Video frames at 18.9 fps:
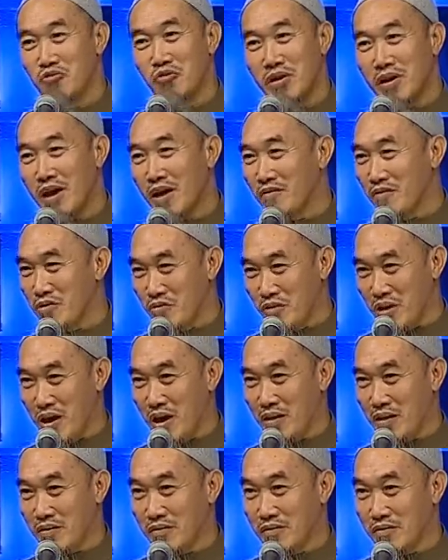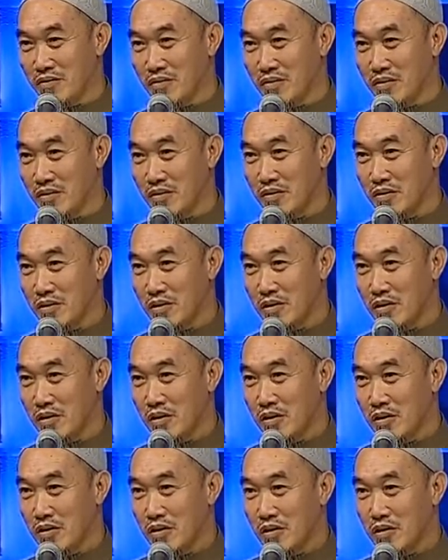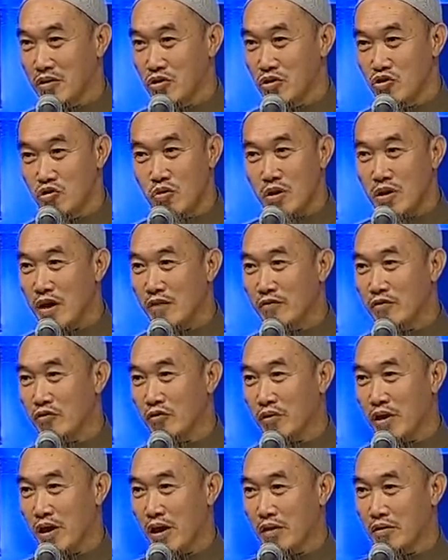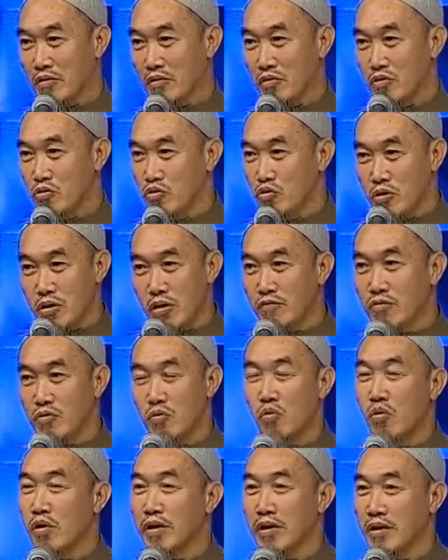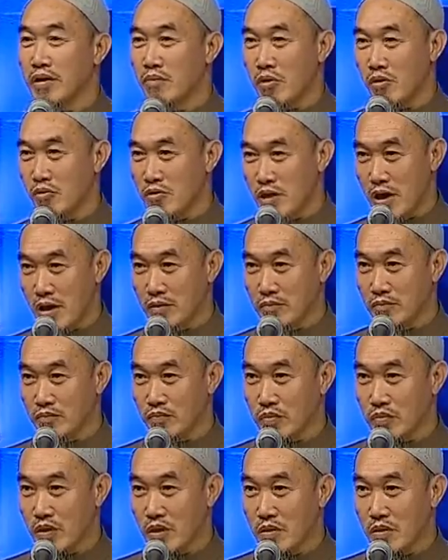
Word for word: Do whatever you can. Do whatever you can. You don't have to worry about that.